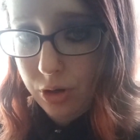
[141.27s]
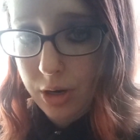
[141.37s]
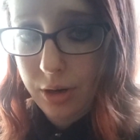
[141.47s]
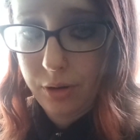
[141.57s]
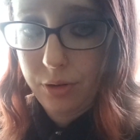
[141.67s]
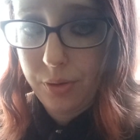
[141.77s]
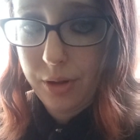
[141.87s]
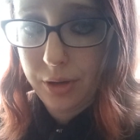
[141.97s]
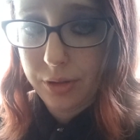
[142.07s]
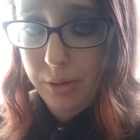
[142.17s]
trying to do
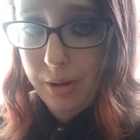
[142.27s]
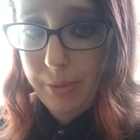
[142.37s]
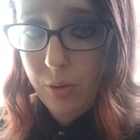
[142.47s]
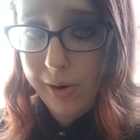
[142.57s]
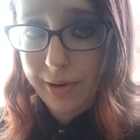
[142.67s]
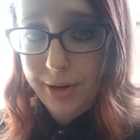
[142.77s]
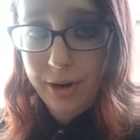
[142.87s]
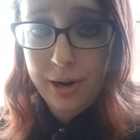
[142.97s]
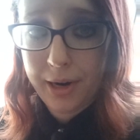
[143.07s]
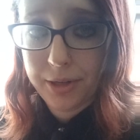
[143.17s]
things like maybe wear
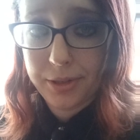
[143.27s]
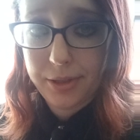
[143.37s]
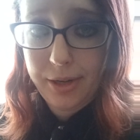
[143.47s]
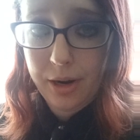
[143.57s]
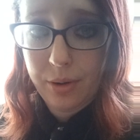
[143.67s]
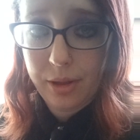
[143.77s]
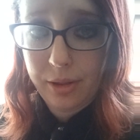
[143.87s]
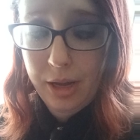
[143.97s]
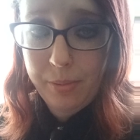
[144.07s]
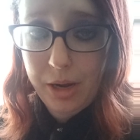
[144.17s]
ties and see how that
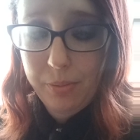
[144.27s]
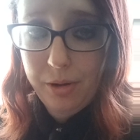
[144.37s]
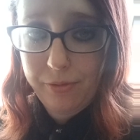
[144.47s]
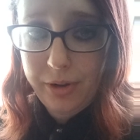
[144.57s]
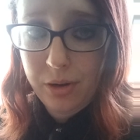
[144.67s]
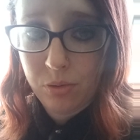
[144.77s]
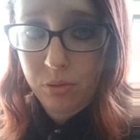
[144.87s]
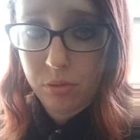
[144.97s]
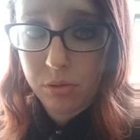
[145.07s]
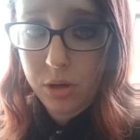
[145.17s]
they make me
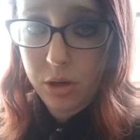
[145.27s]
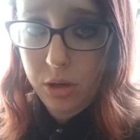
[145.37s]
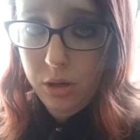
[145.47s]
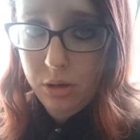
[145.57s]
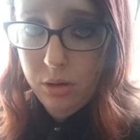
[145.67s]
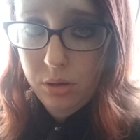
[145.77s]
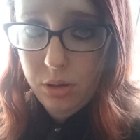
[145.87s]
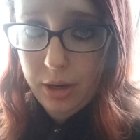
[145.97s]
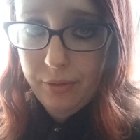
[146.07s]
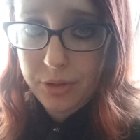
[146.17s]
feel.
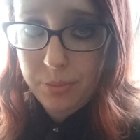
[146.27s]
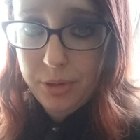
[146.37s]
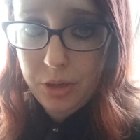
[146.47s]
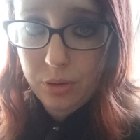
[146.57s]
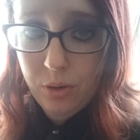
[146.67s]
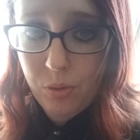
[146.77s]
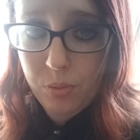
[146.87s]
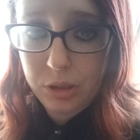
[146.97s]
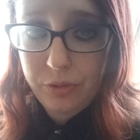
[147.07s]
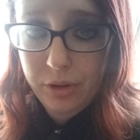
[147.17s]
I have some days where I don't
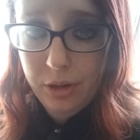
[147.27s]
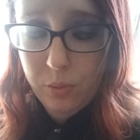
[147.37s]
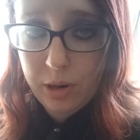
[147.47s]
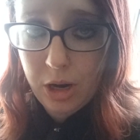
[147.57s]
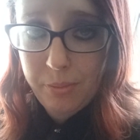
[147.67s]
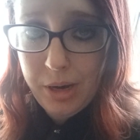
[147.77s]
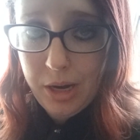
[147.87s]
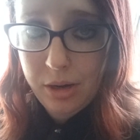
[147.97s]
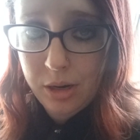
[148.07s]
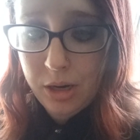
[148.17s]
always feel like wearing
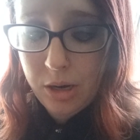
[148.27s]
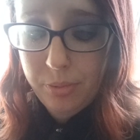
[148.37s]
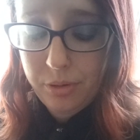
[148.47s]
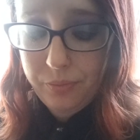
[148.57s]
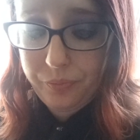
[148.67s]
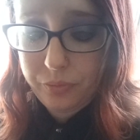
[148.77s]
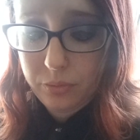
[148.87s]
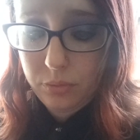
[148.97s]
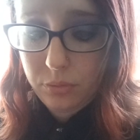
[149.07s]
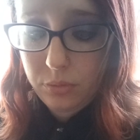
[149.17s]
makeup.
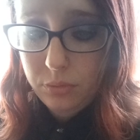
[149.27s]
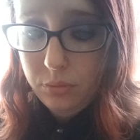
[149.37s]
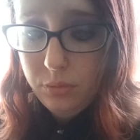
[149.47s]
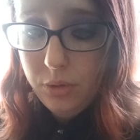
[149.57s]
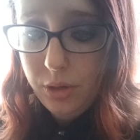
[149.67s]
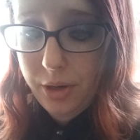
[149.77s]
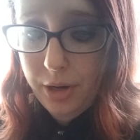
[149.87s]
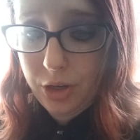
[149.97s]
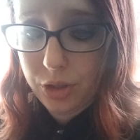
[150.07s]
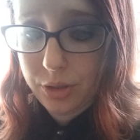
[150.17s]
And
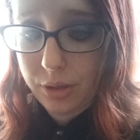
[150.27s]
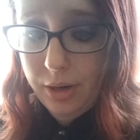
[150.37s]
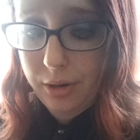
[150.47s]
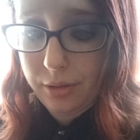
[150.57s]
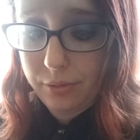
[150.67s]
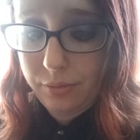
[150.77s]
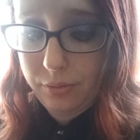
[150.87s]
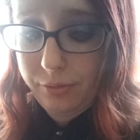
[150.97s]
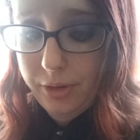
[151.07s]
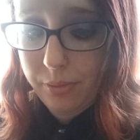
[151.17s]
I just kind of
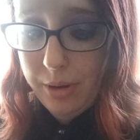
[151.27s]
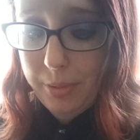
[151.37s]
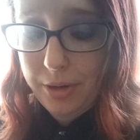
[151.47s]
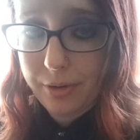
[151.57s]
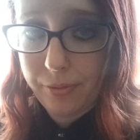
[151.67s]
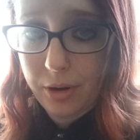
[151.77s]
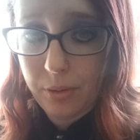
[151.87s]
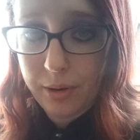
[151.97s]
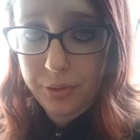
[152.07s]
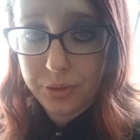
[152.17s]
feel maybe different
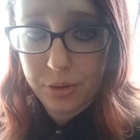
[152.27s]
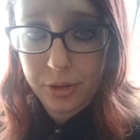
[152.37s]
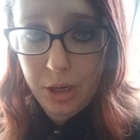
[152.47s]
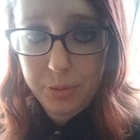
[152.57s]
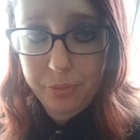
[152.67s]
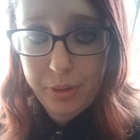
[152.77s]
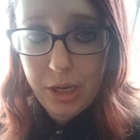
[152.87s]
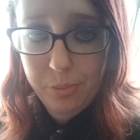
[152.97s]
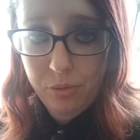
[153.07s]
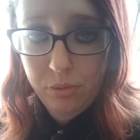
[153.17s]
around certain types of
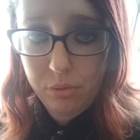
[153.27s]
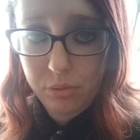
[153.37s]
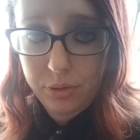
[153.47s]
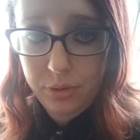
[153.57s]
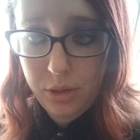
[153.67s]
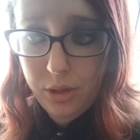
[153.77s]
people. And